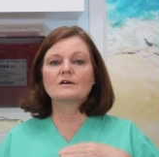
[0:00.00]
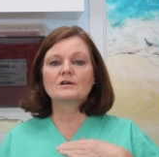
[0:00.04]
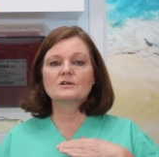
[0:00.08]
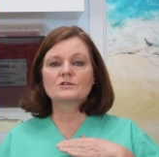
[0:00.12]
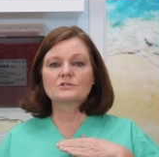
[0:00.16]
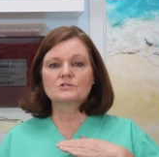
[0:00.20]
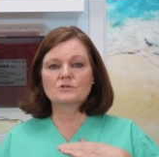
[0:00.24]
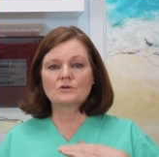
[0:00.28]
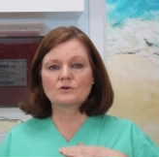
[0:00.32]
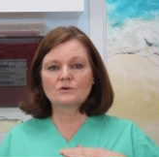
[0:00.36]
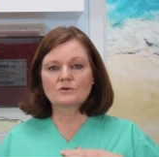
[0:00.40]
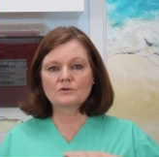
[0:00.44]

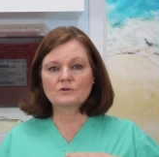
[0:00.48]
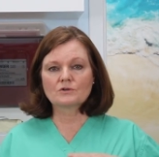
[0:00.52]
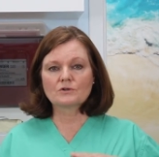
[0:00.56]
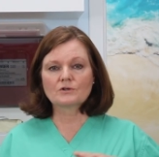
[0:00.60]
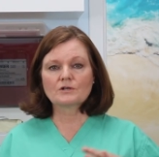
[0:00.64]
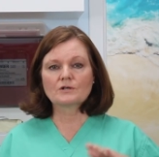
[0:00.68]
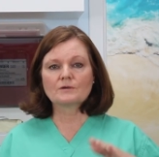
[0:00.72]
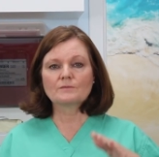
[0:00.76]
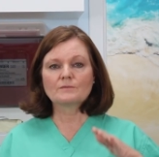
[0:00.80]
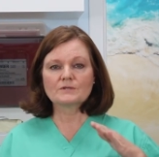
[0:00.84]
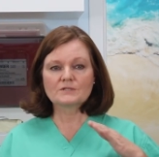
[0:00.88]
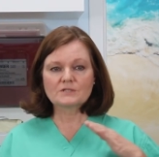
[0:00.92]
So you're
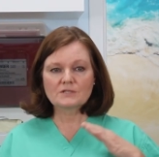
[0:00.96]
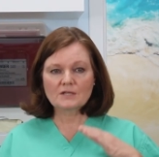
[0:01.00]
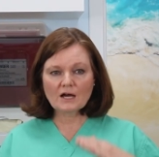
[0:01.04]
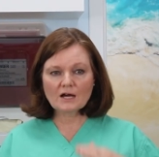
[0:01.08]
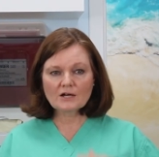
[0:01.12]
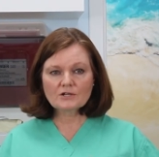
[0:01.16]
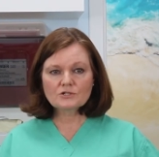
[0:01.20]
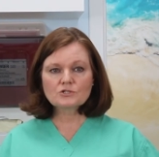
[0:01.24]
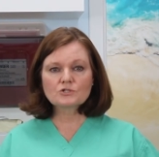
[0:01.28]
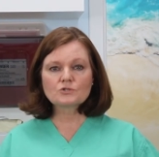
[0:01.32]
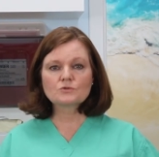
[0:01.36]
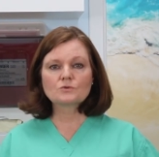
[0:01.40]
going to
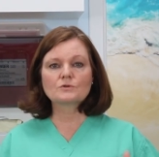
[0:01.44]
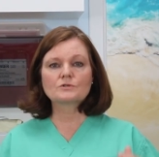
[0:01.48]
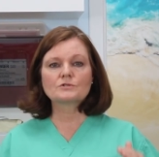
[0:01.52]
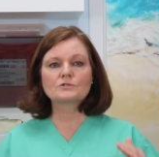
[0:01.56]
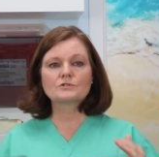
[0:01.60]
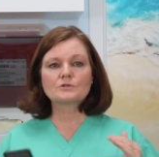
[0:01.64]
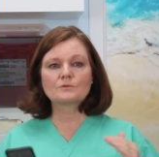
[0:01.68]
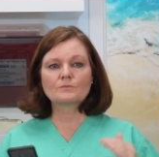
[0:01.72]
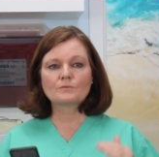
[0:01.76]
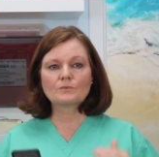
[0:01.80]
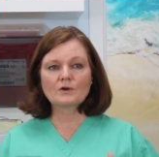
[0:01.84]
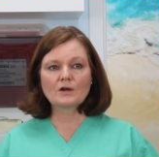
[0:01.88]
massage towards
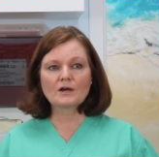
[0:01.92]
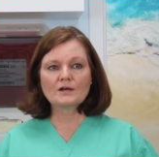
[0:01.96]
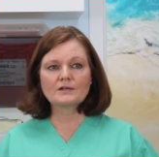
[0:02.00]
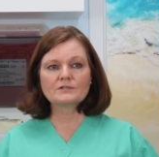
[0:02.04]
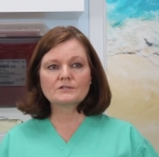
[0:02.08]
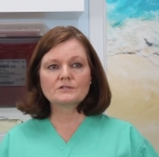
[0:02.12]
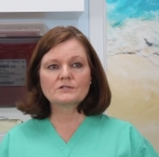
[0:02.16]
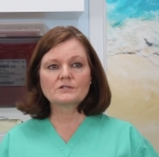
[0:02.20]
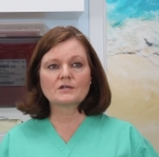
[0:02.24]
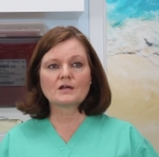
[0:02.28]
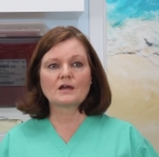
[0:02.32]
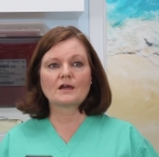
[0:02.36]
the
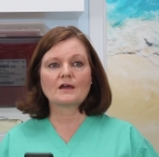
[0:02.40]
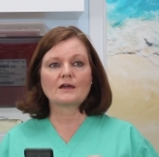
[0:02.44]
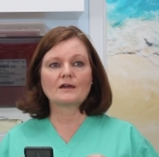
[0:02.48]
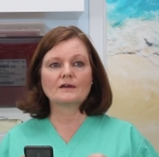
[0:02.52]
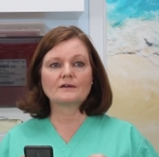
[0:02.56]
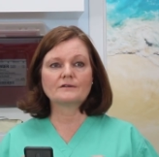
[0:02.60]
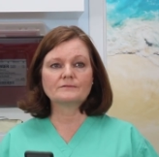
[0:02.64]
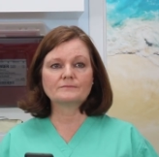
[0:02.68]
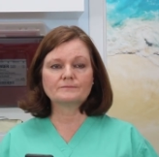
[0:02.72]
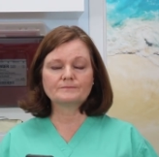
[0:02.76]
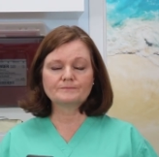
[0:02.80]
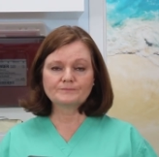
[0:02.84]
breast
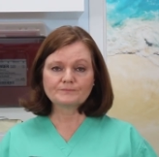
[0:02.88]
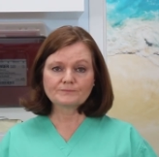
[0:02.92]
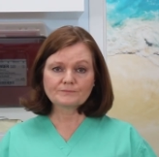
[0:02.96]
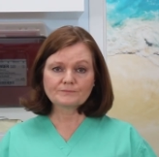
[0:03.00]
and